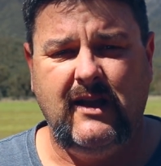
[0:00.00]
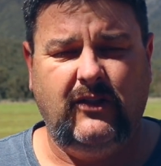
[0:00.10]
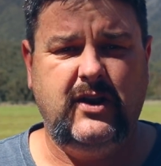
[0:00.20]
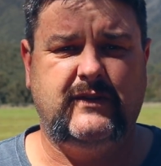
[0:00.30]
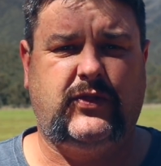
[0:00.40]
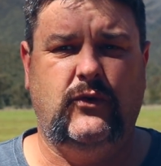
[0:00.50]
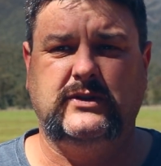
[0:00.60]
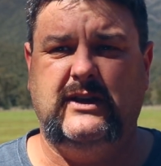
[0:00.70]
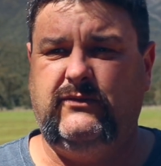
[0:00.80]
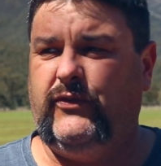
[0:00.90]
a lot of it
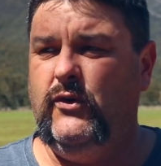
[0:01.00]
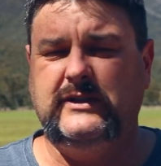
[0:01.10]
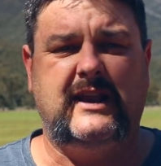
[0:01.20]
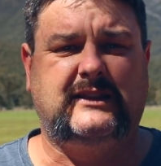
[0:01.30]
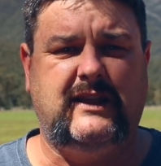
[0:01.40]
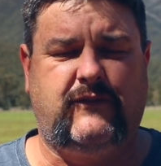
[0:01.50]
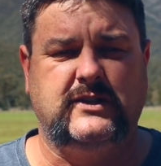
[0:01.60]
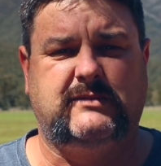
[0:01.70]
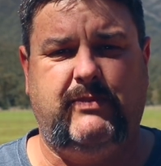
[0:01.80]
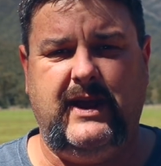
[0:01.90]
thaws out at
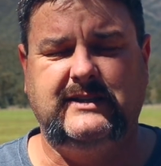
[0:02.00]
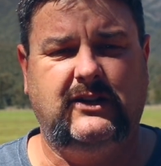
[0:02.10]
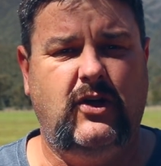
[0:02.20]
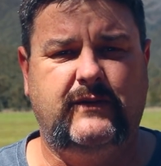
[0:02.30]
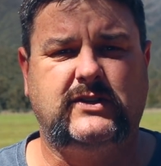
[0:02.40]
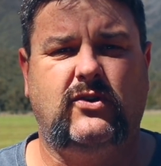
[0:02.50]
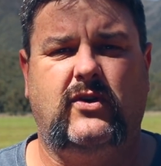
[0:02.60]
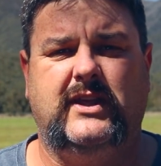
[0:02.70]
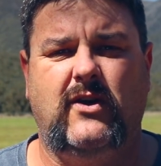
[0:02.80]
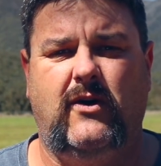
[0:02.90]
different speeds and a lot of it's
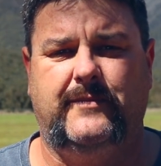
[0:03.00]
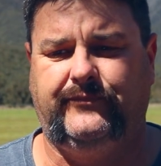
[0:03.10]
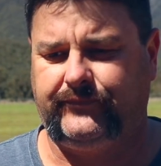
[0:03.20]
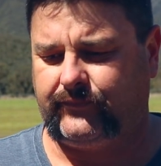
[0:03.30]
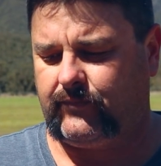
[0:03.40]
already gone.